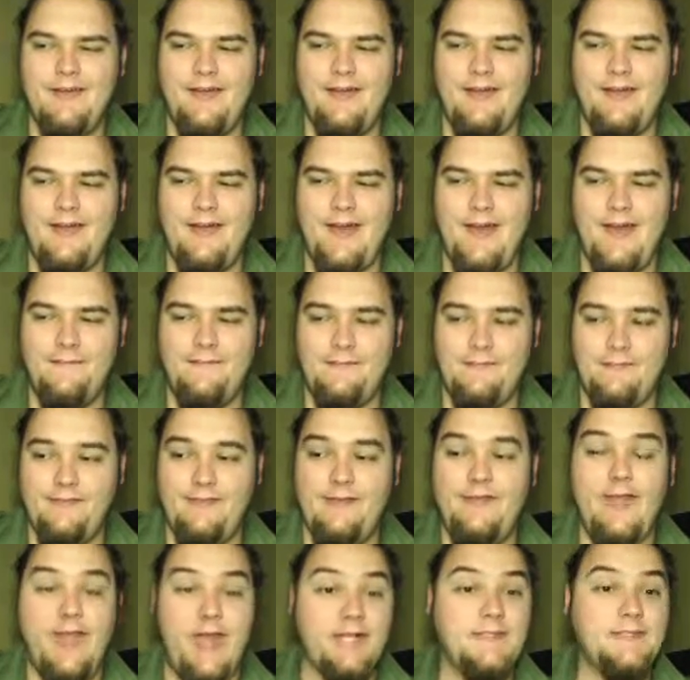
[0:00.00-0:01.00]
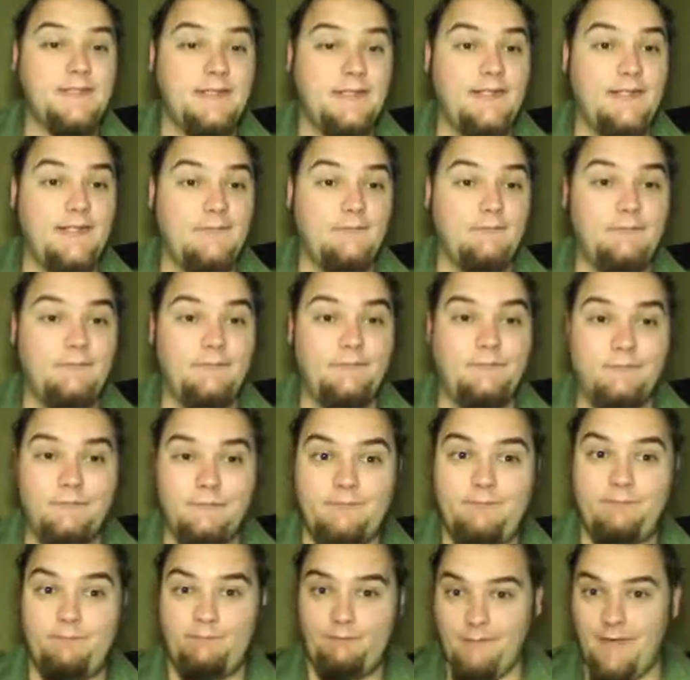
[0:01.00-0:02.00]
And he actually
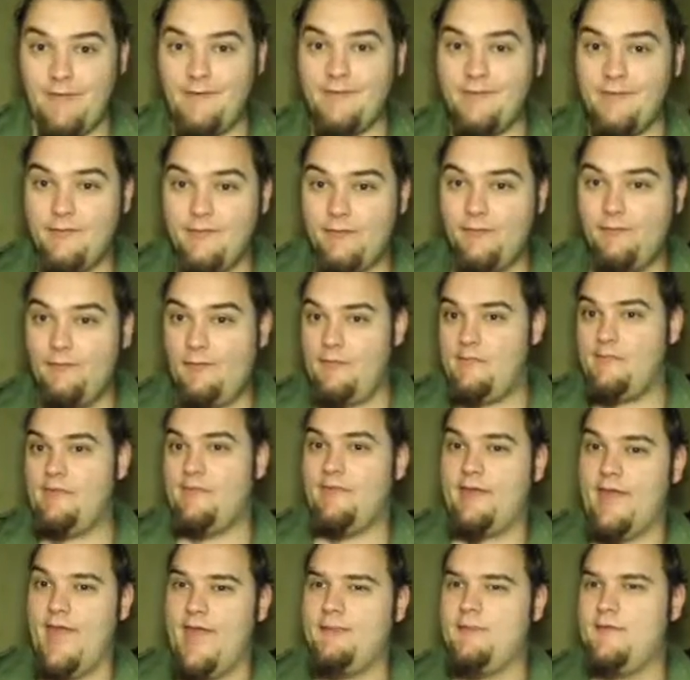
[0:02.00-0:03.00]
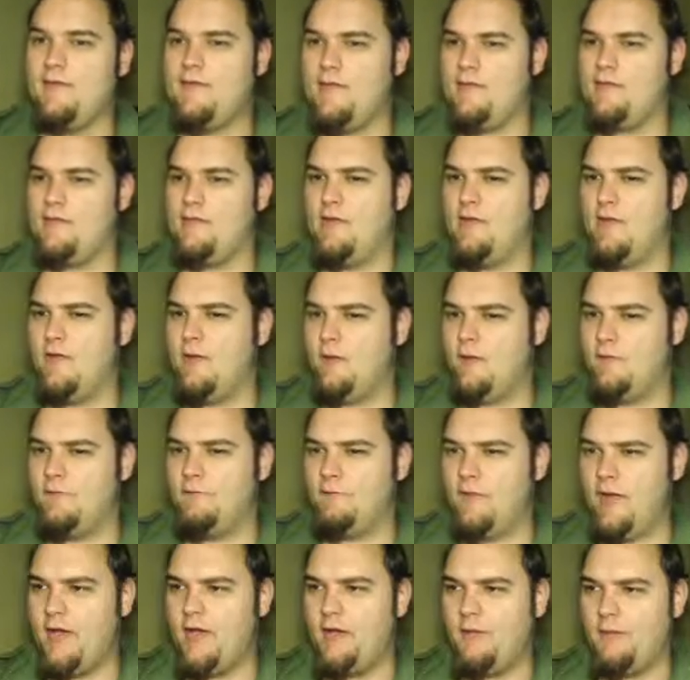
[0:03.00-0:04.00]
basically looks at the camera and says,
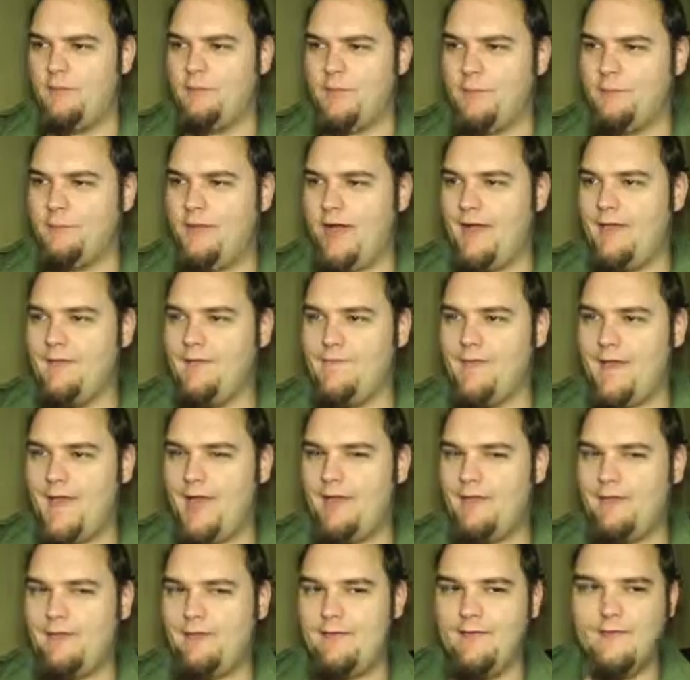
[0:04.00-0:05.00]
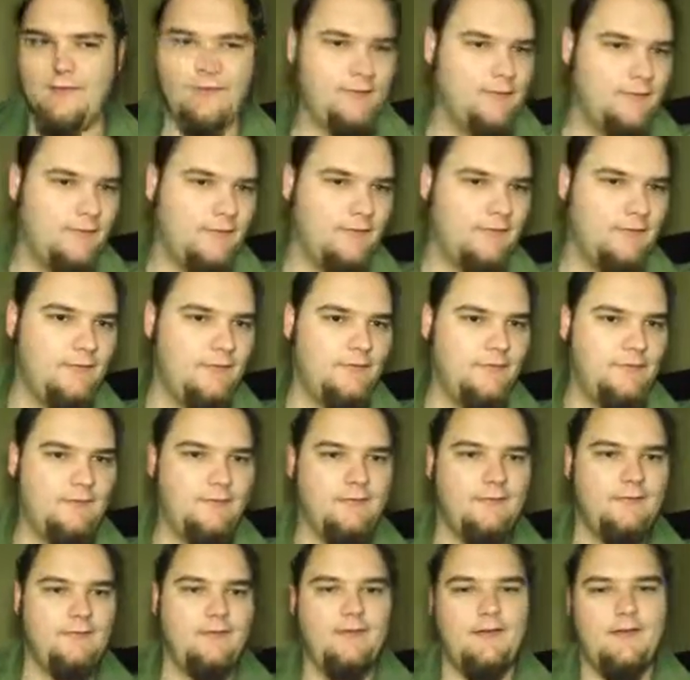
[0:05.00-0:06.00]
"Feel for my death."
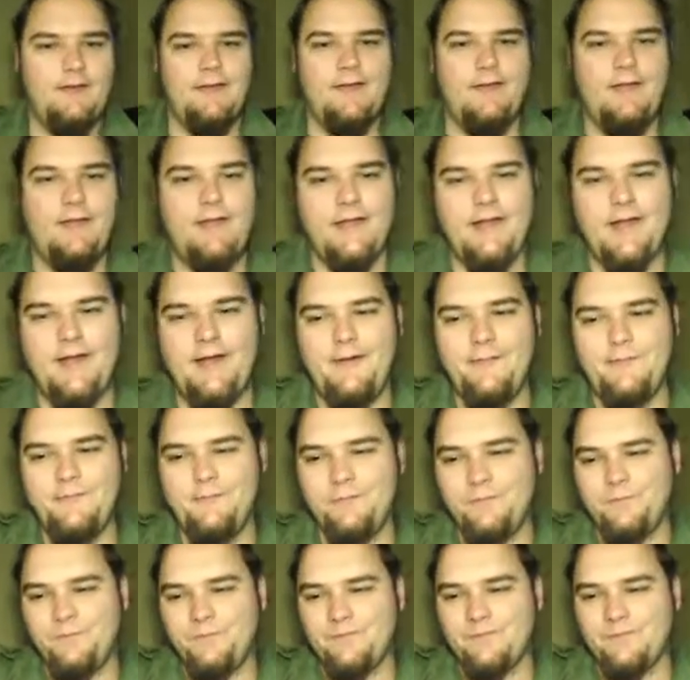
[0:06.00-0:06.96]
You know?